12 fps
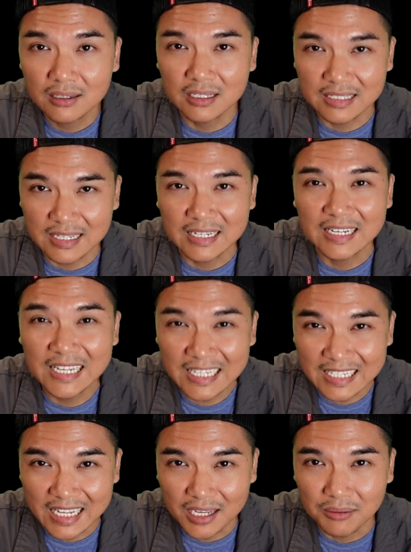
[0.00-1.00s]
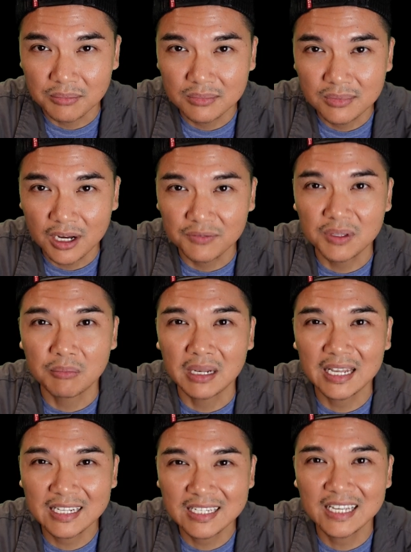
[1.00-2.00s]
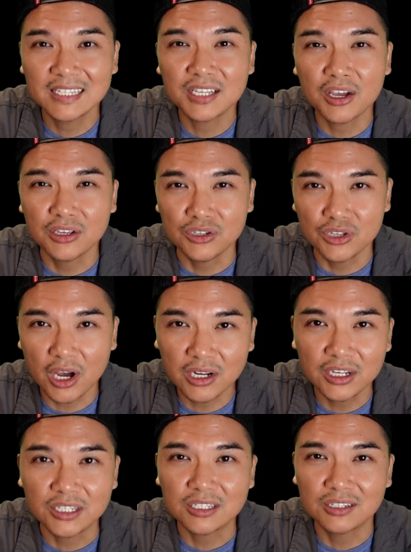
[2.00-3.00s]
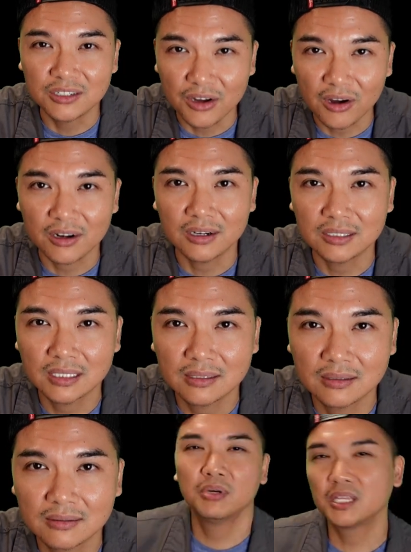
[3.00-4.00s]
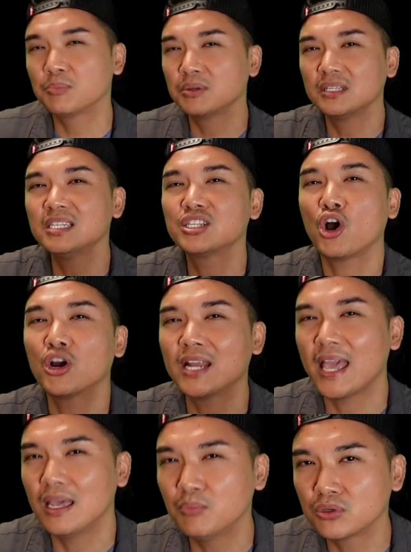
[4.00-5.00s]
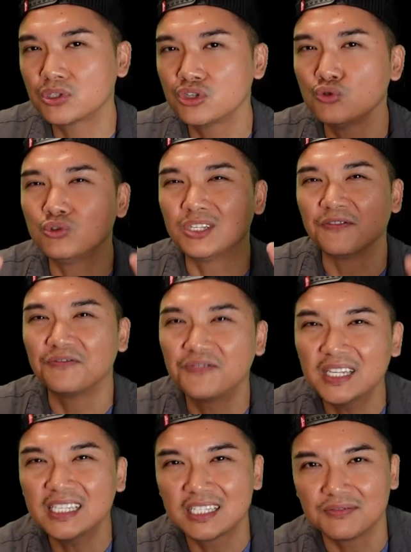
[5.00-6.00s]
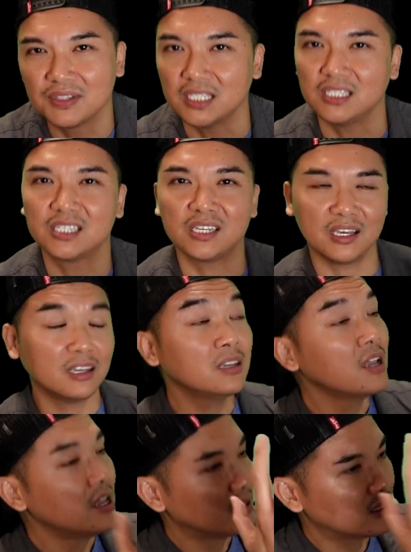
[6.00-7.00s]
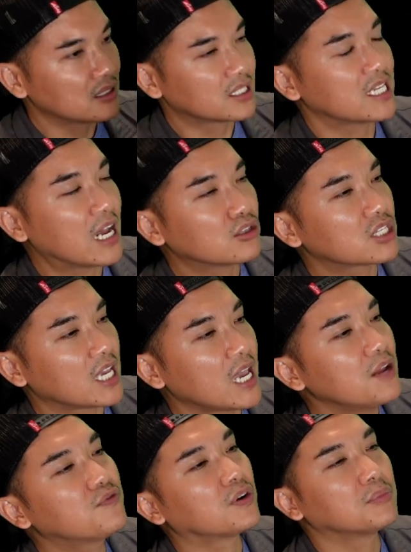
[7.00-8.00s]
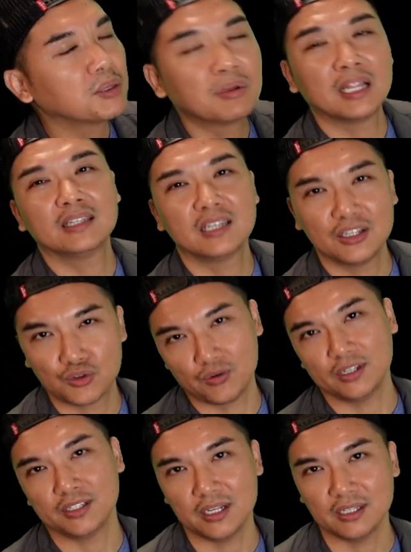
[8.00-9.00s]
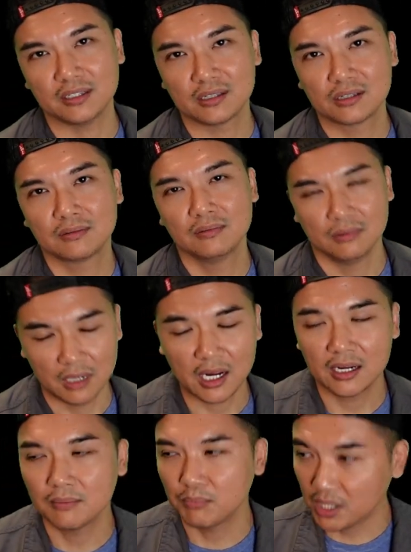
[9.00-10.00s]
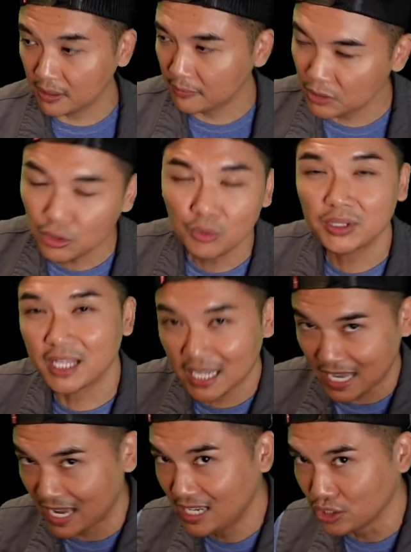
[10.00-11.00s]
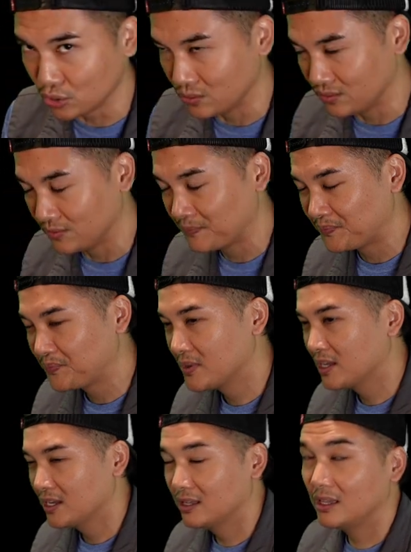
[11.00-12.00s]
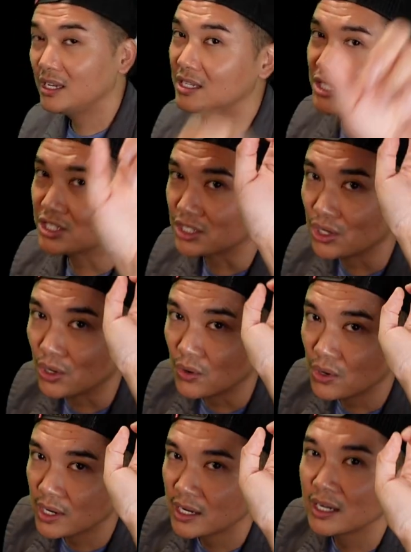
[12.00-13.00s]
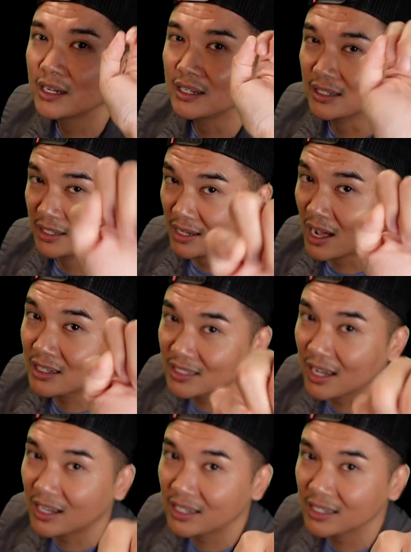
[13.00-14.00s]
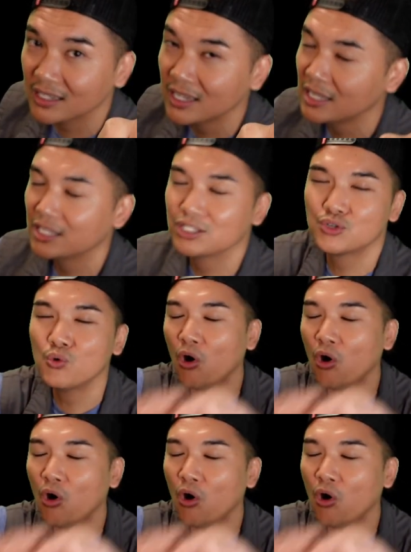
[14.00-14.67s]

is the nickname of the Millete's youngest daughter. But the police aren't able to definitively say that the sounds came from the Millete's residence, right? But you know what they can do? They could just go, knock, knock, to